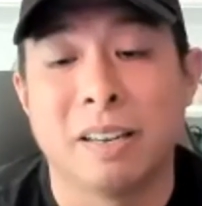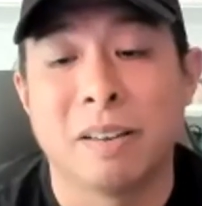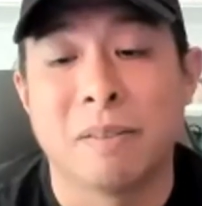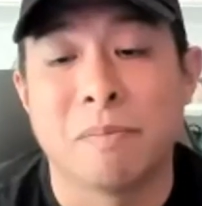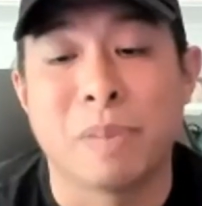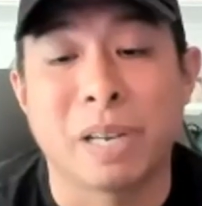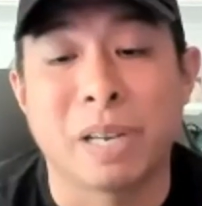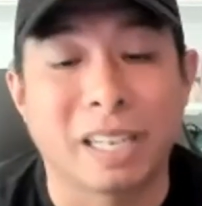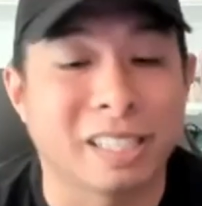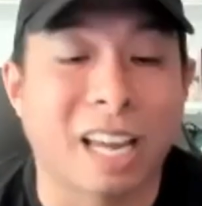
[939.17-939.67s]

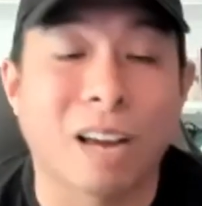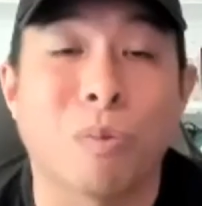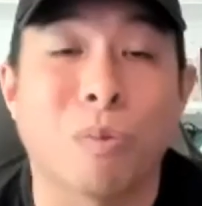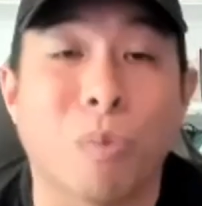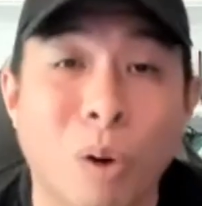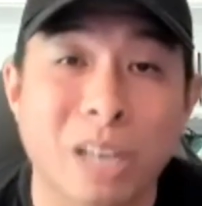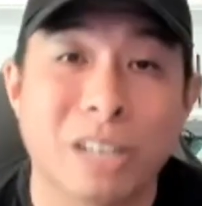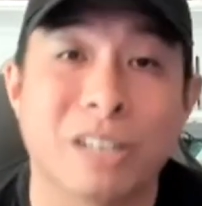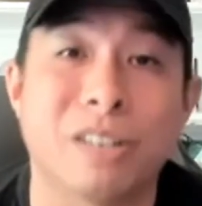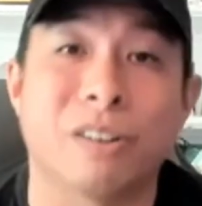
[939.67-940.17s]
Because I
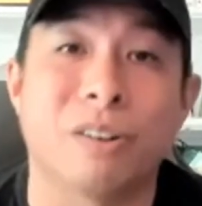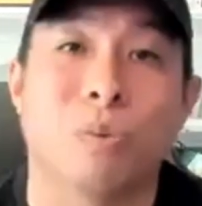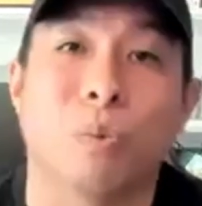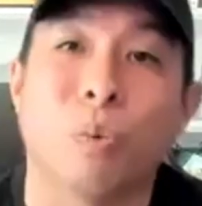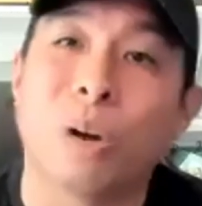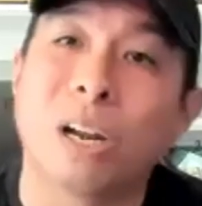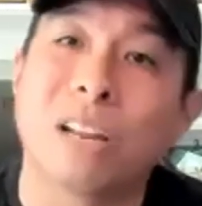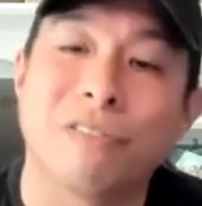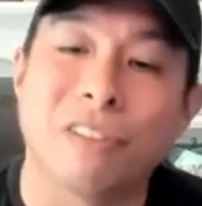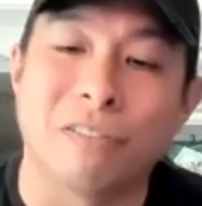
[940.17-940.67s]
wondered,
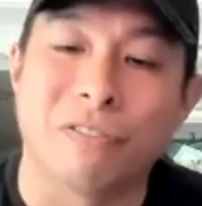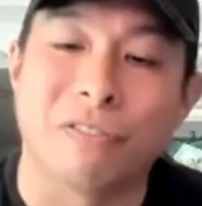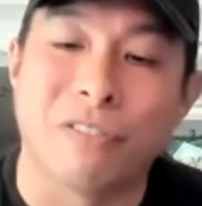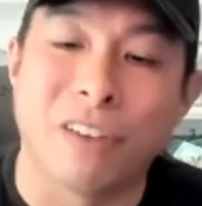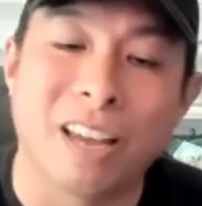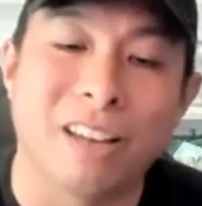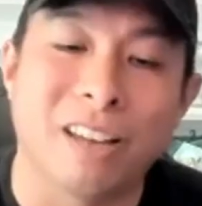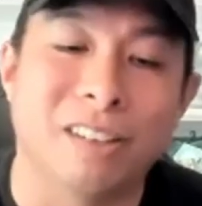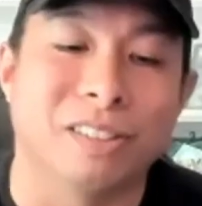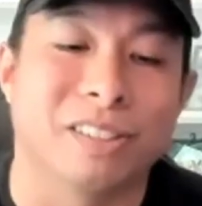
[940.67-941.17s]
what if it
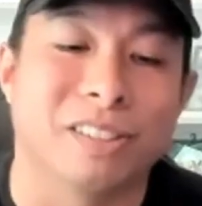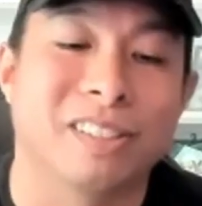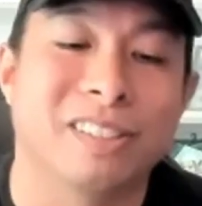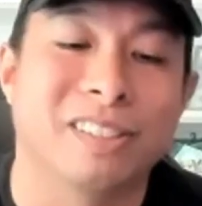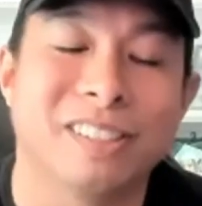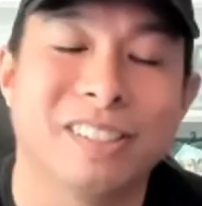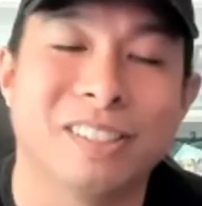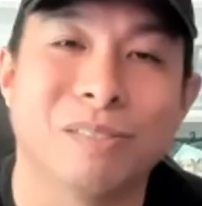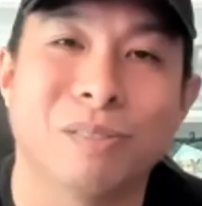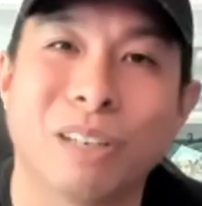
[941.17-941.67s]

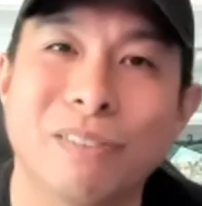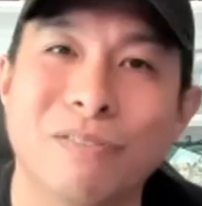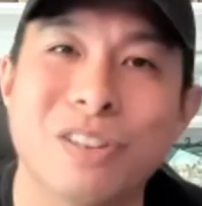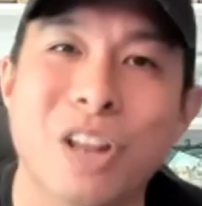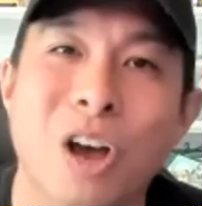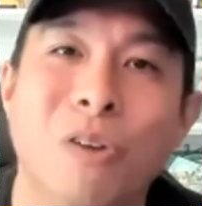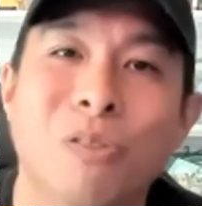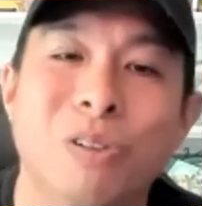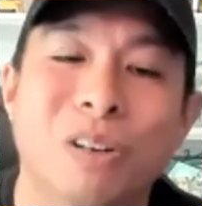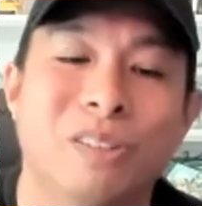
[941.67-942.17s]
fails? What if
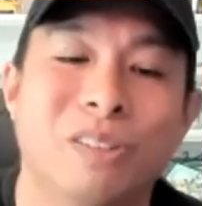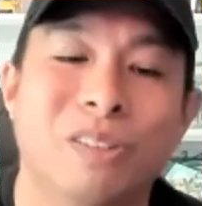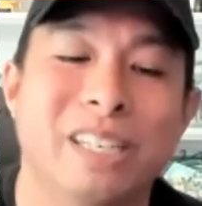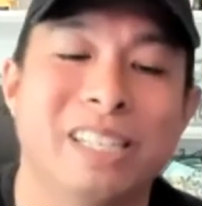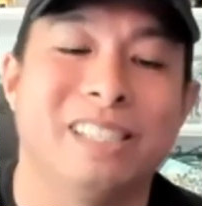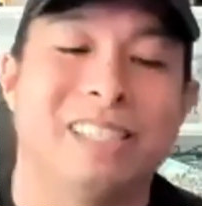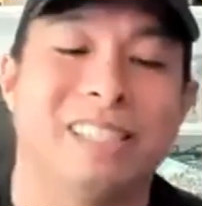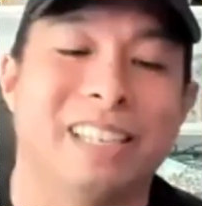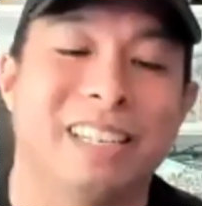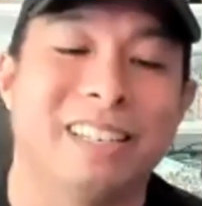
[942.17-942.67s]
no one
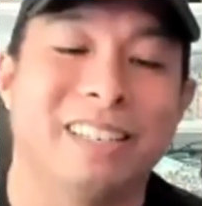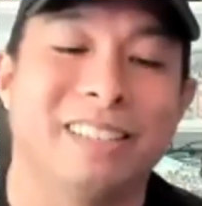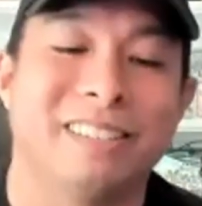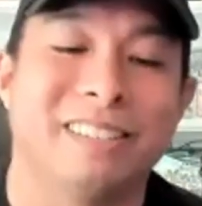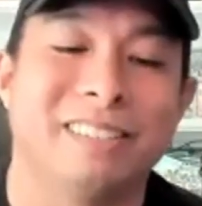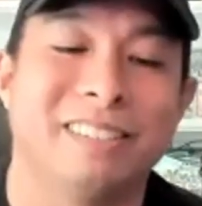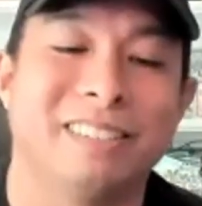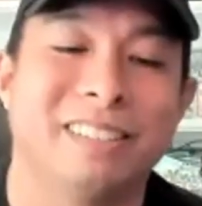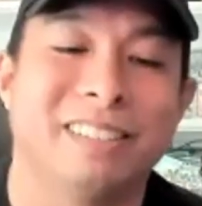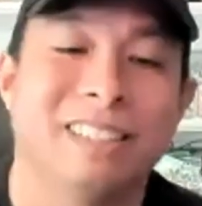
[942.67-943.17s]
reads it?
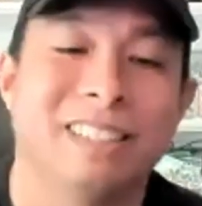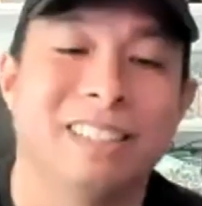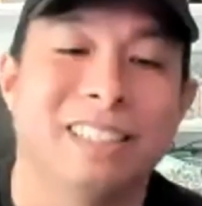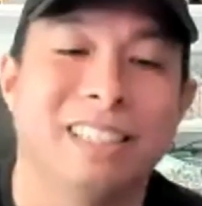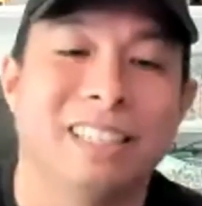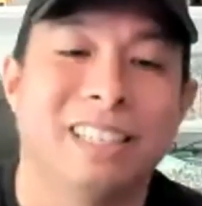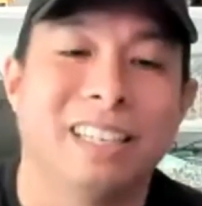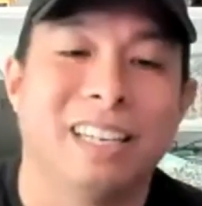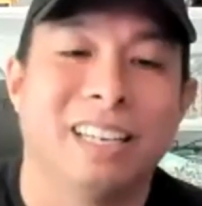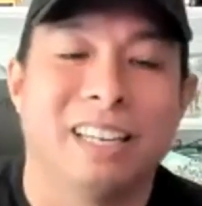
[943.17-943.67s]

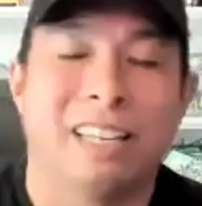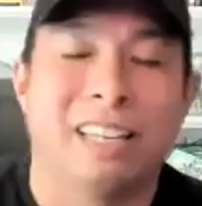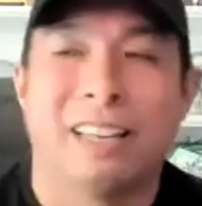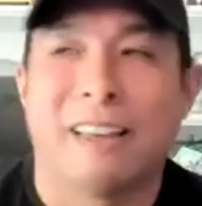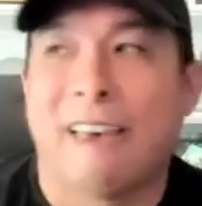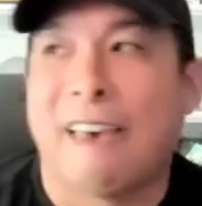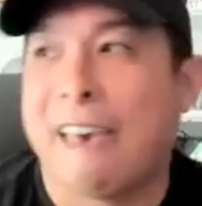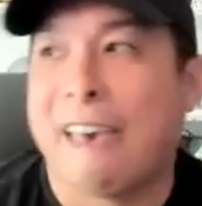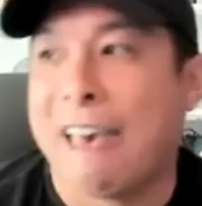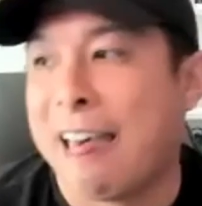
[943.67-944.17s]

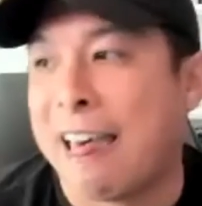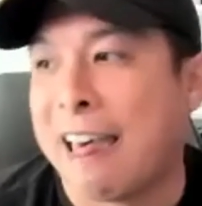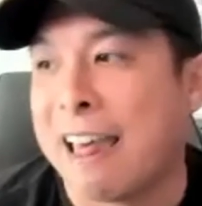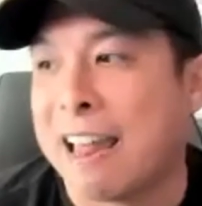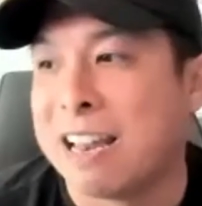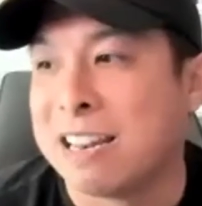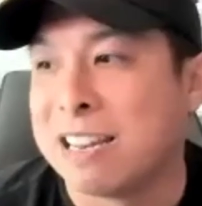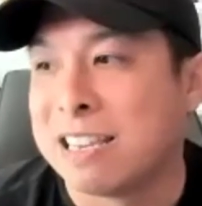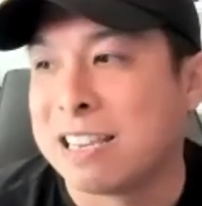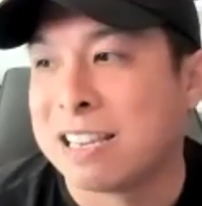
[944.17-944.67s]

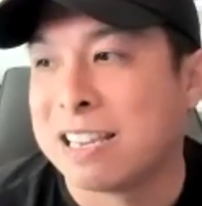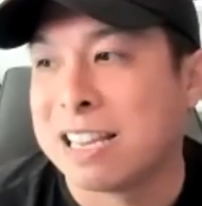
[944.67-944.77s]
And